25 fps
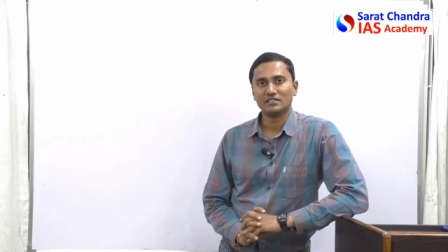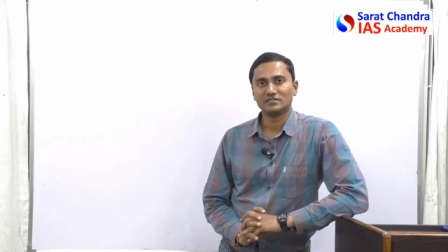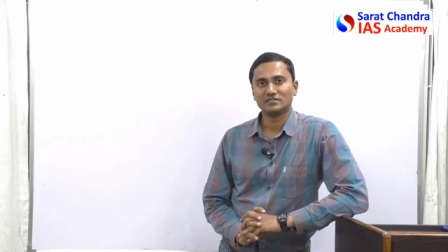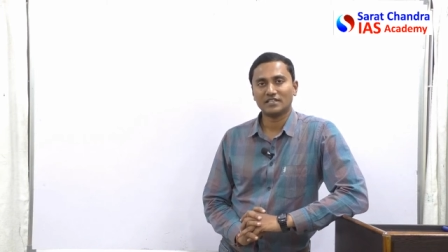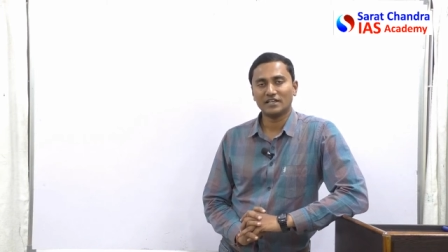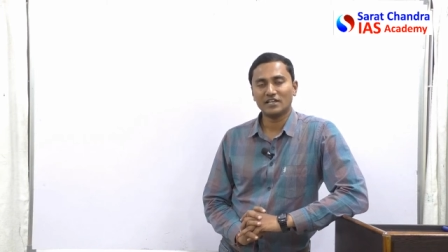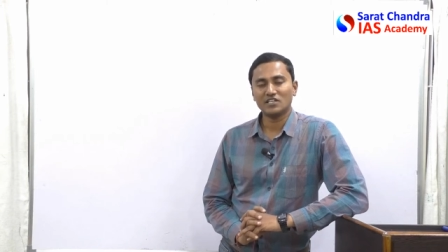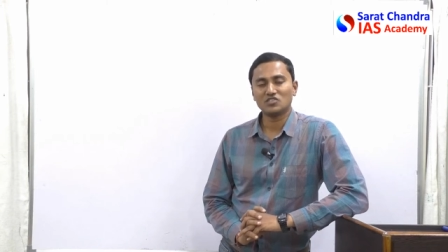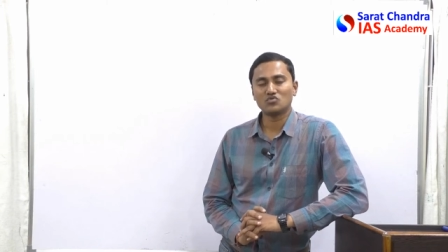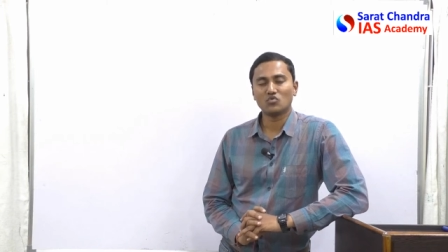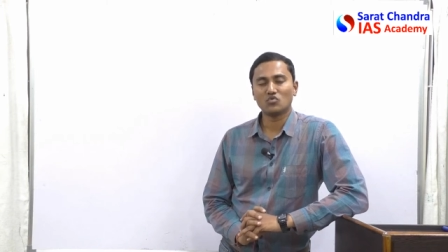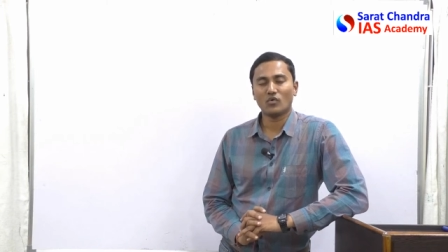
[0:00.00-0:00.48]

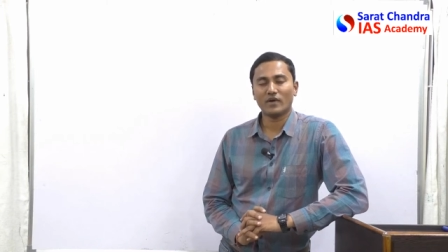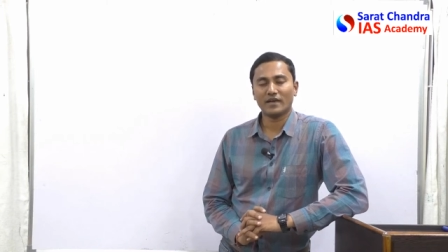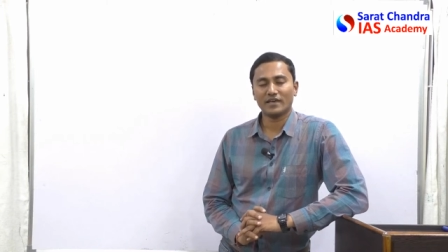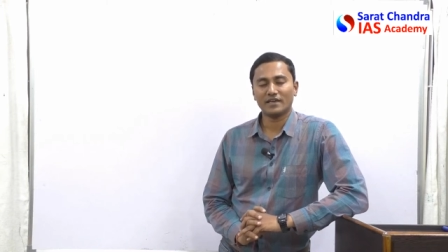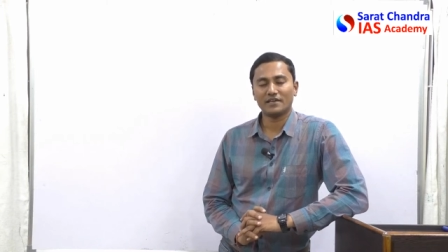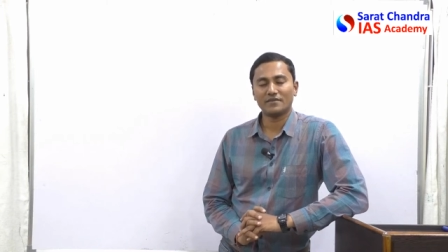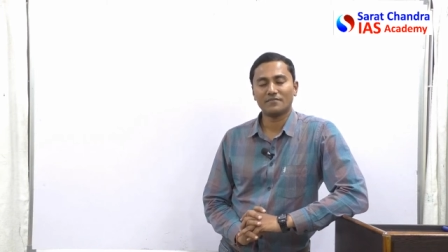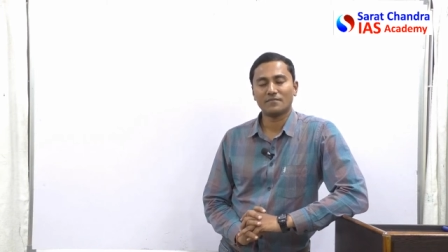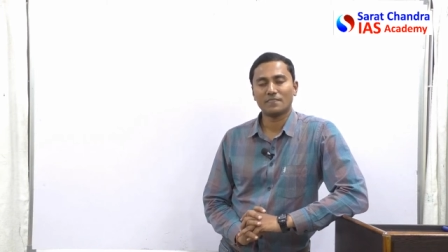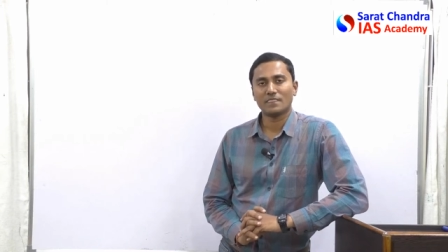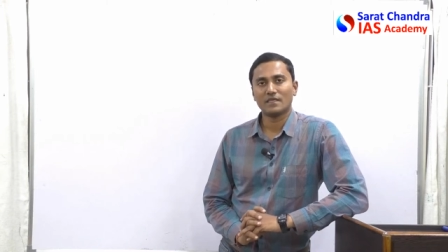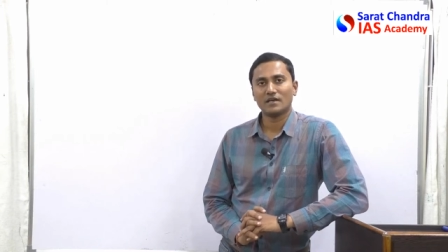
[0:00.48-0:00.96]
That is why
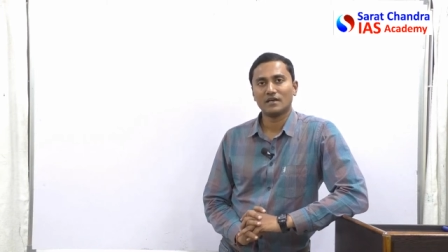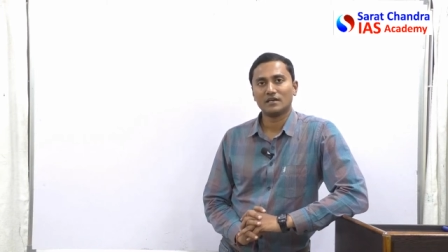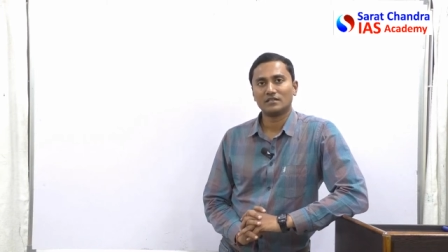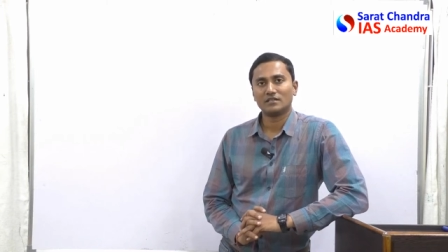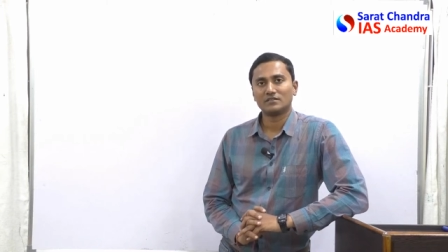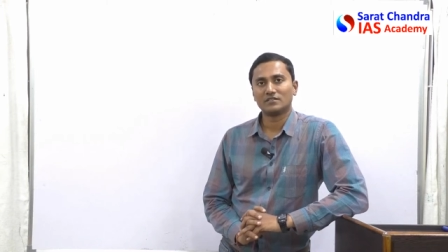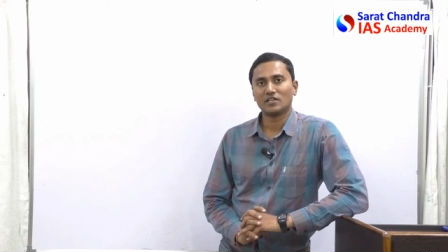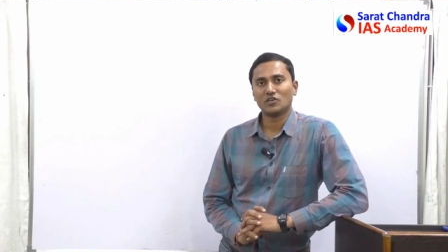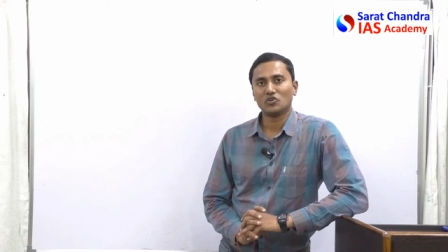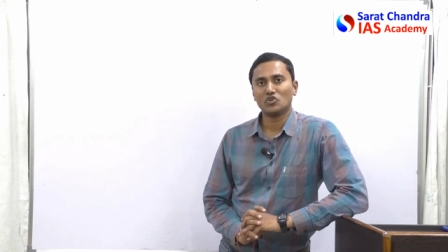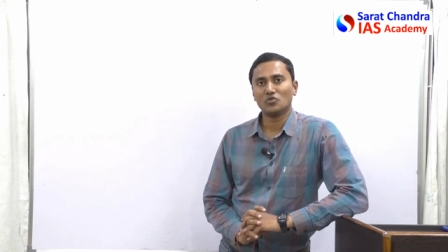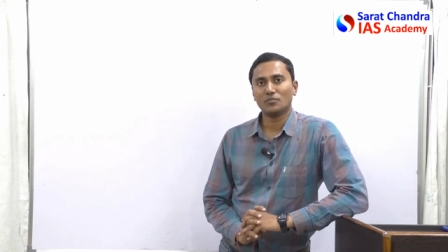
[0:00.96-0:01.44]

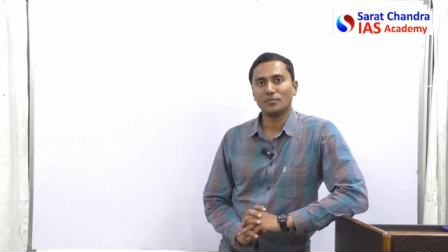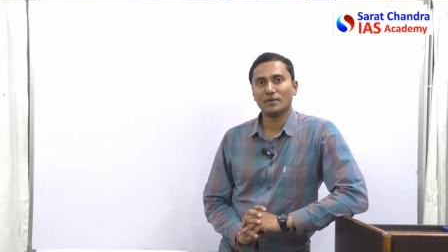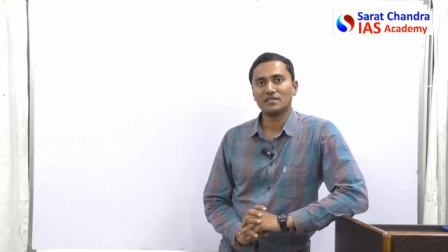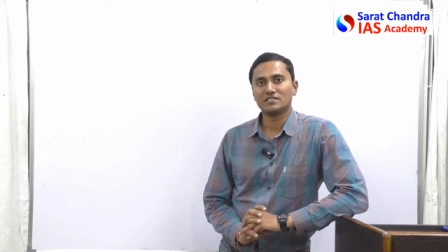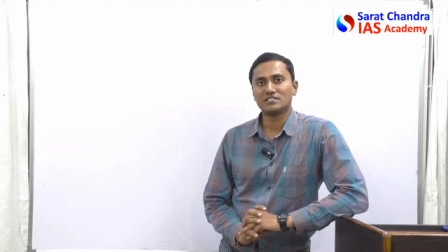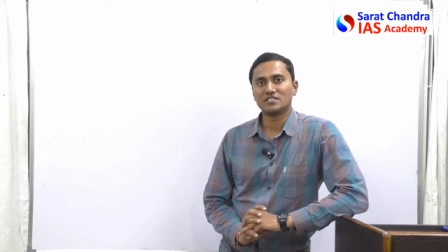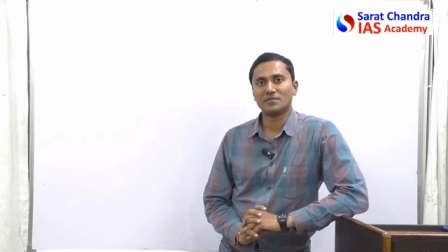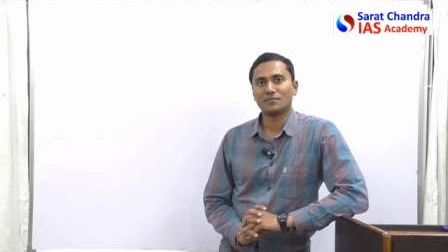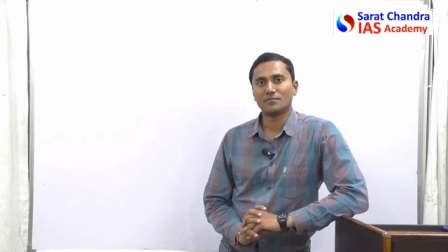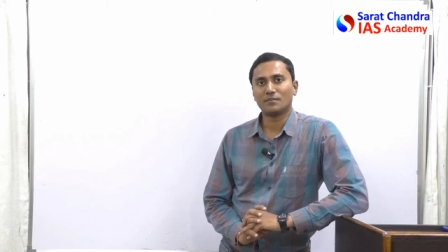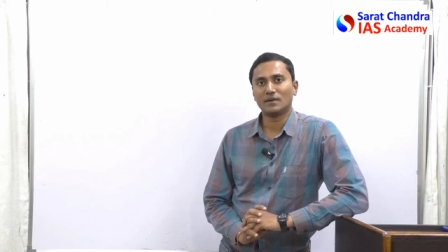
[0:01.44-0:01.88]
the UPSC